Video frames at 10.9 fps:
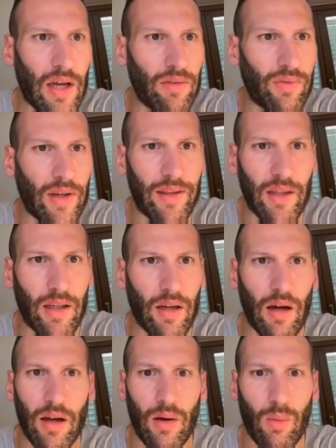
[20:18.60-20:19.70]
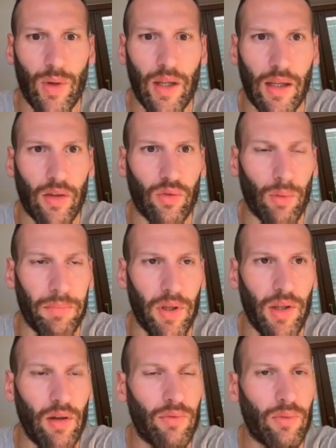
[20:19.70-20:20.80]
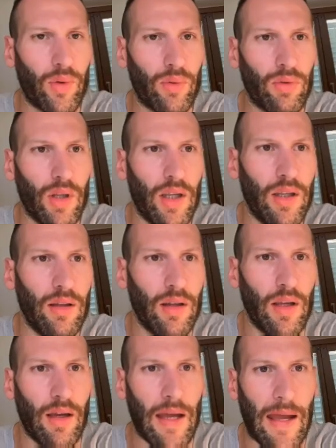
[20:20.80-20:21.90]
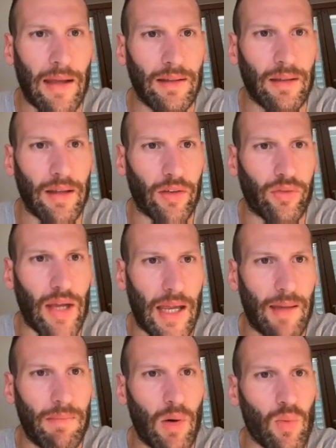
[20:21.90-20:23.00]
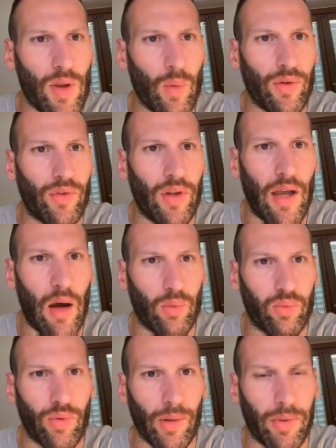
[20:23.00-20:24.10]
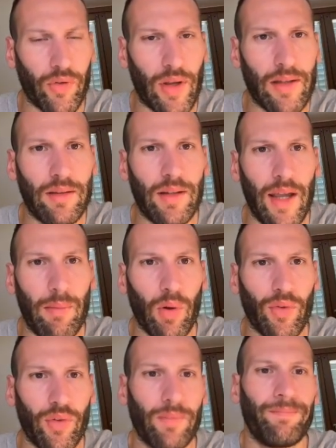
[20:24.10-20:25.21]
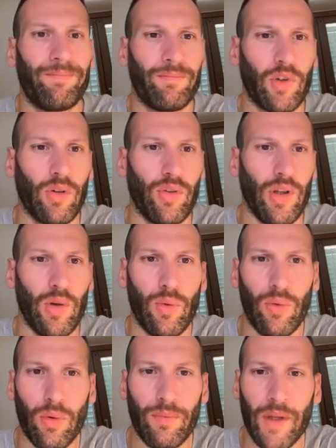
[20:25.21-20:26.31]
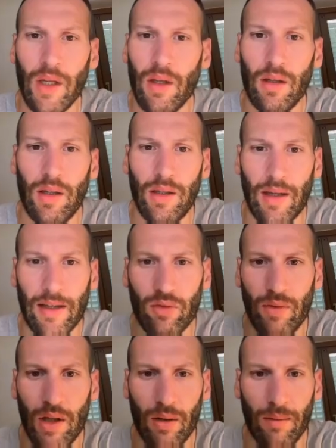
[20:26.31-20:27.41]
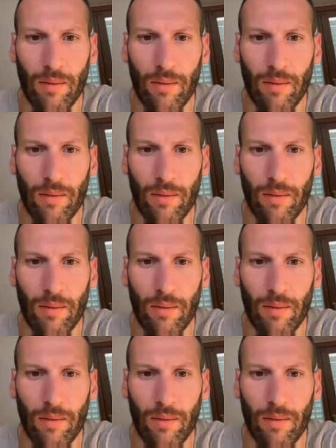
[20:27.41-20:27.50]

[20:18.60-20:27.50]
I think we can stop here for today, and the next time we will see how to represent tables. So see you in the next video.